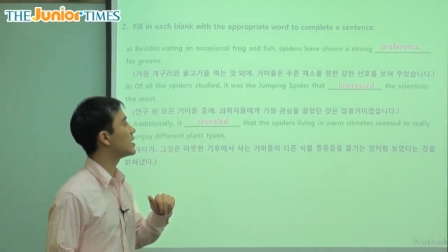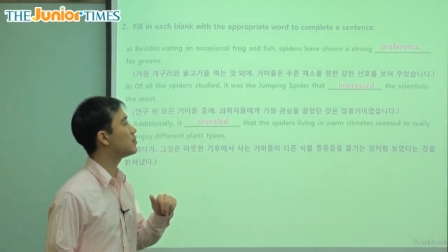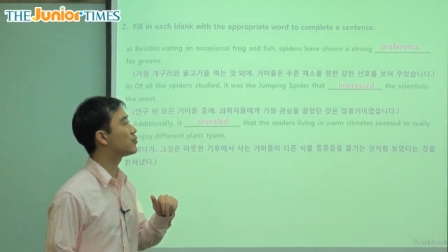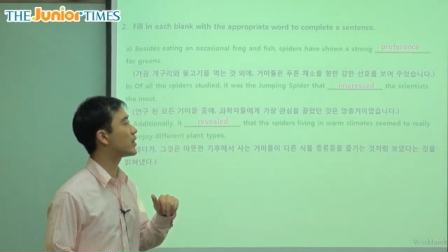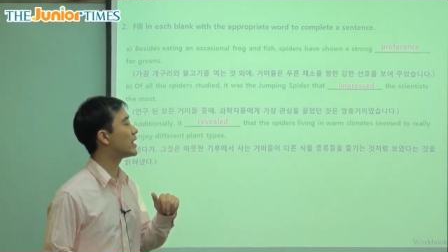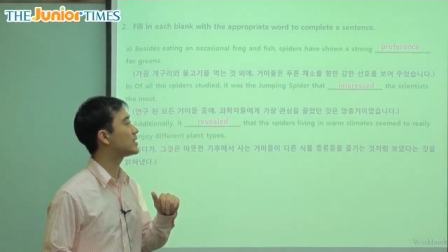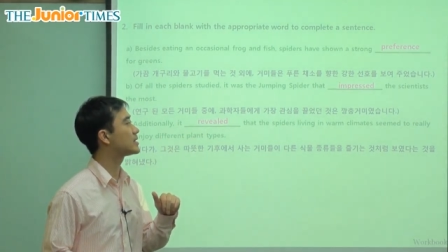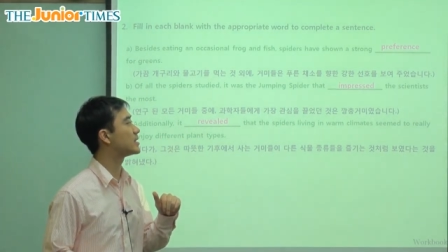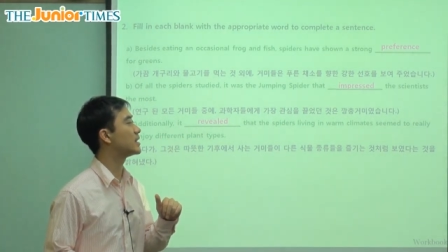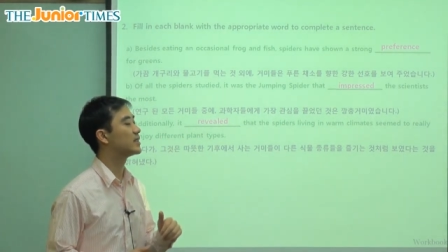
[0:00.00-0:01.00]

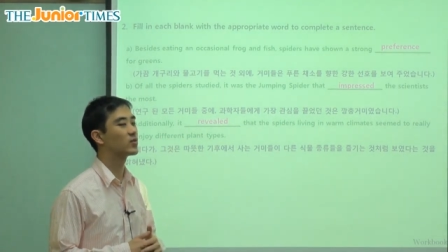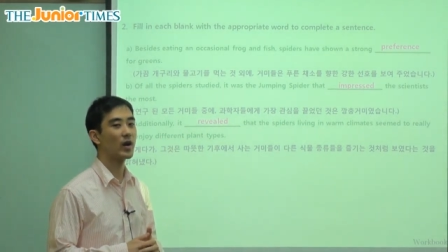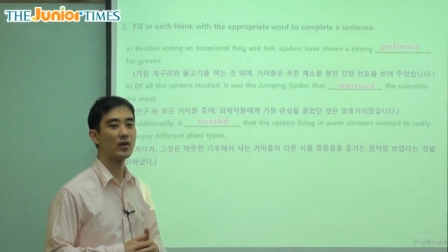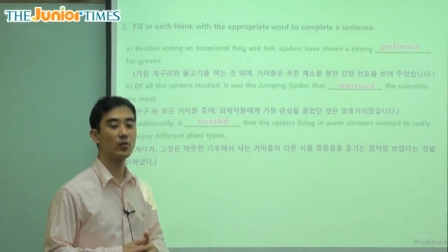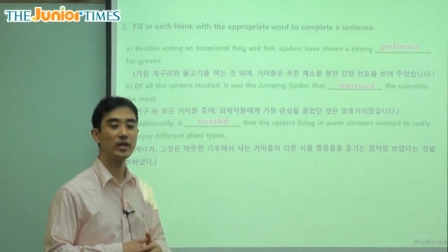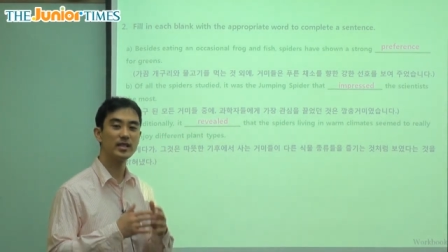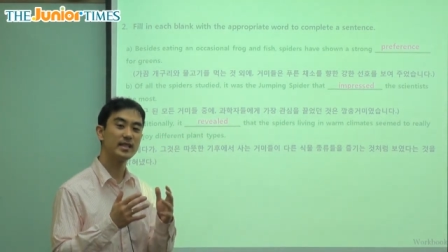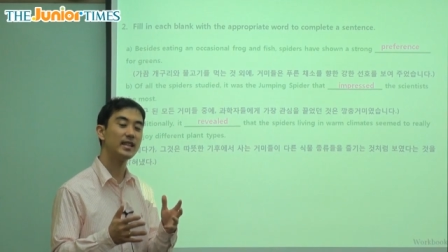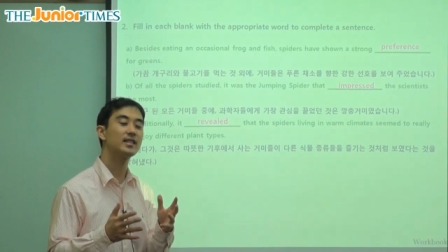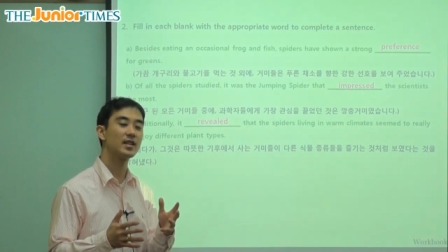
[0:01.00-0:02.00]
impressed, is when we
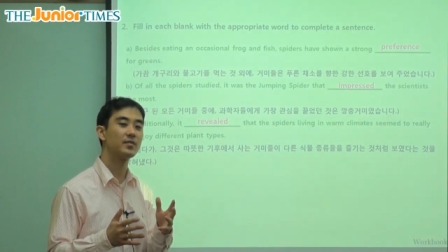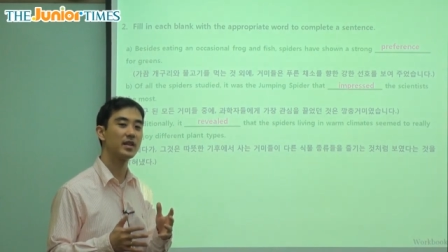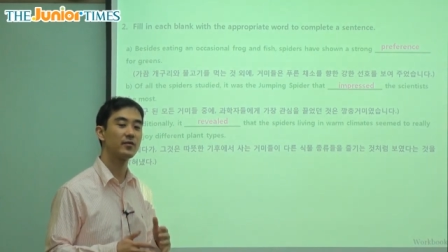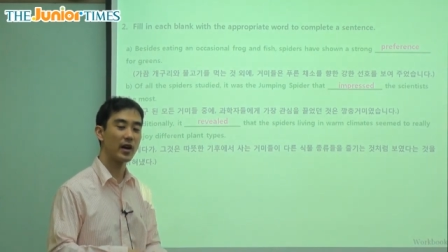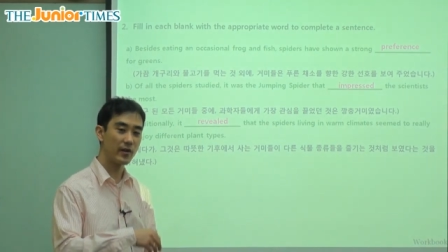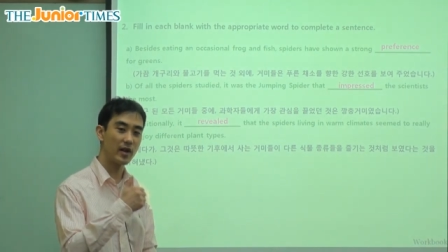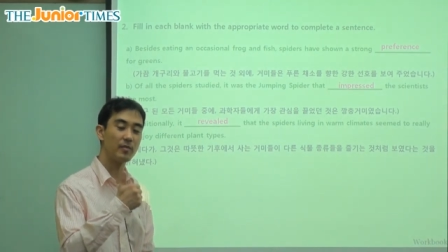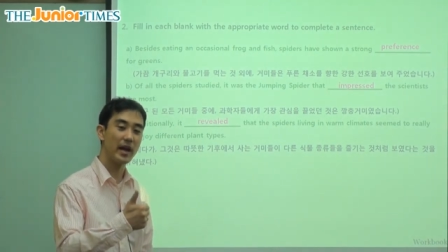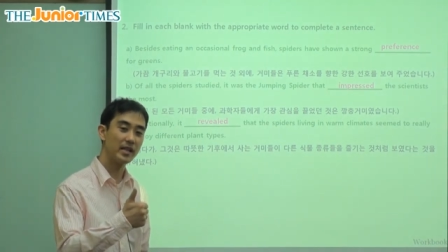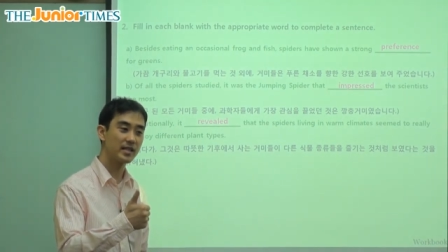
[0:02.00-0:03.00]
see something very
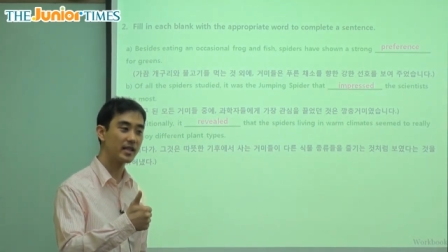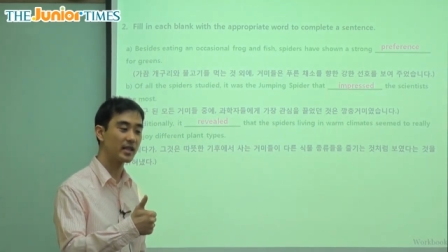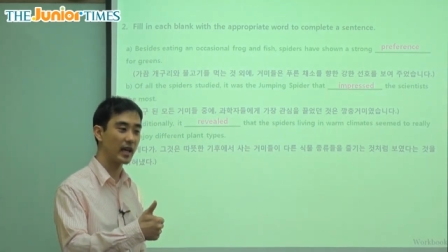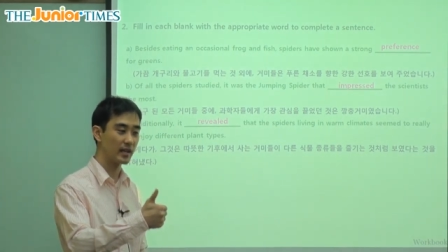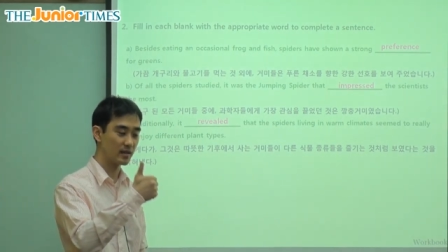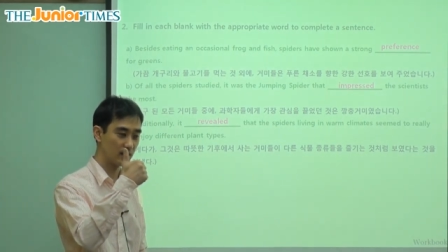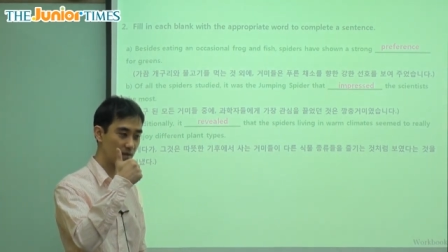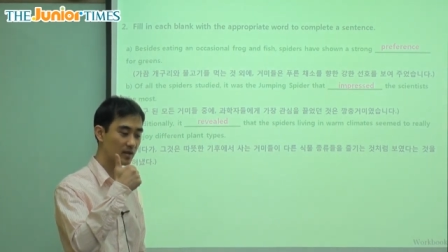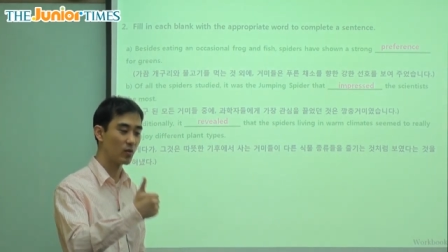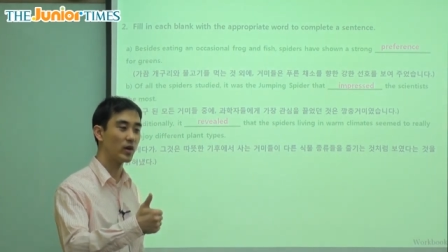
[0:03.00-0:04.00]
amazing
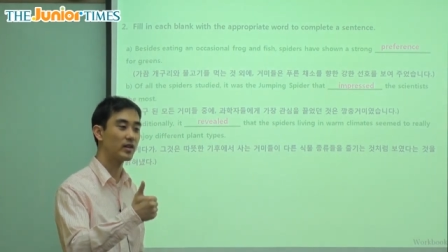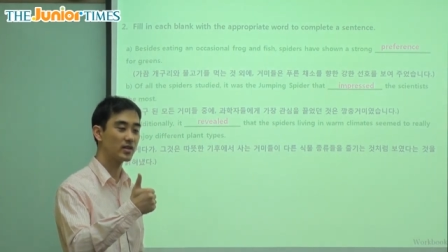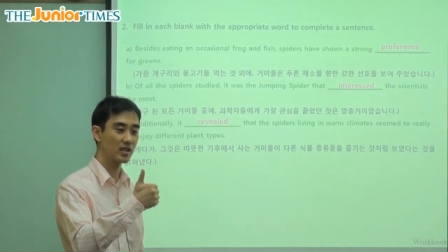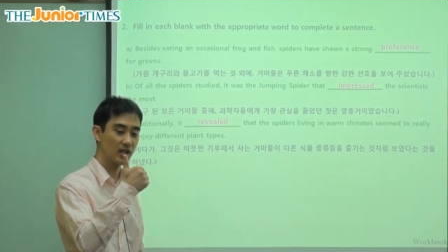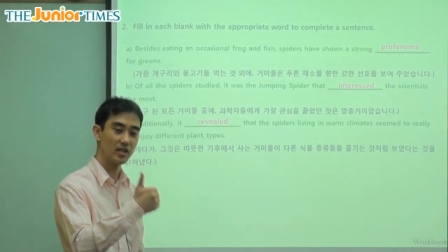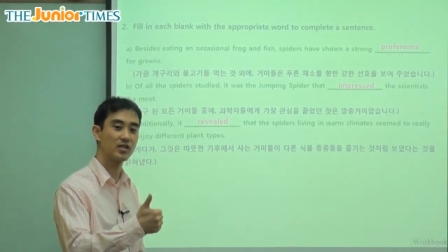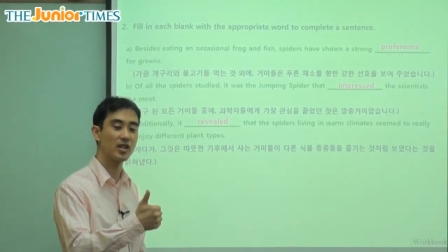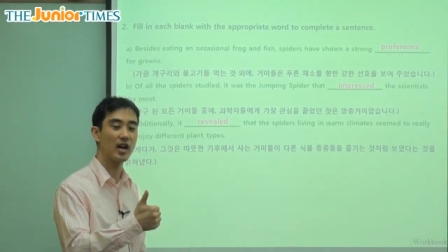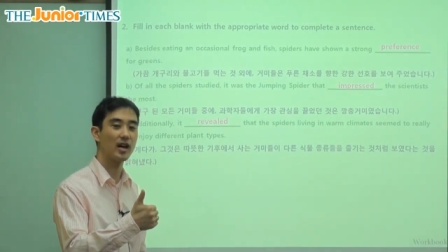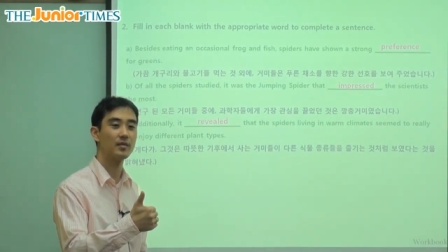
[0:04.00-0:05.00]
and someone does a good
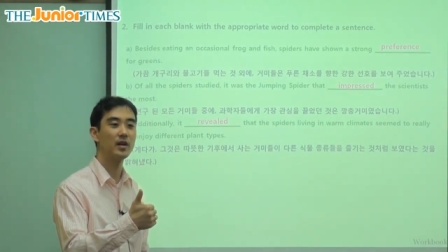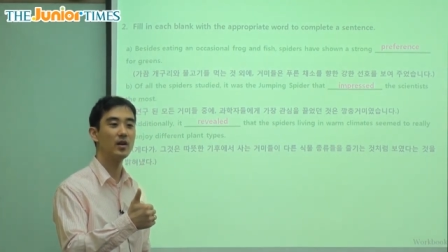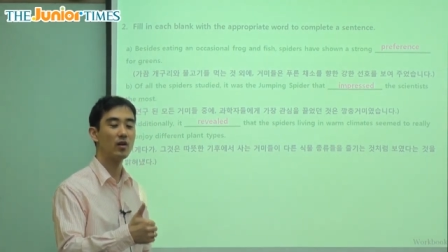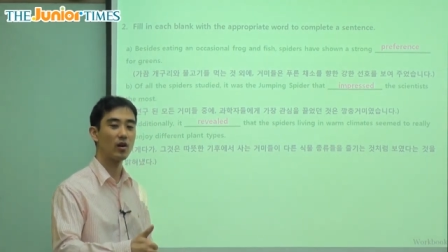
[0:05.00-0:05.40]
job,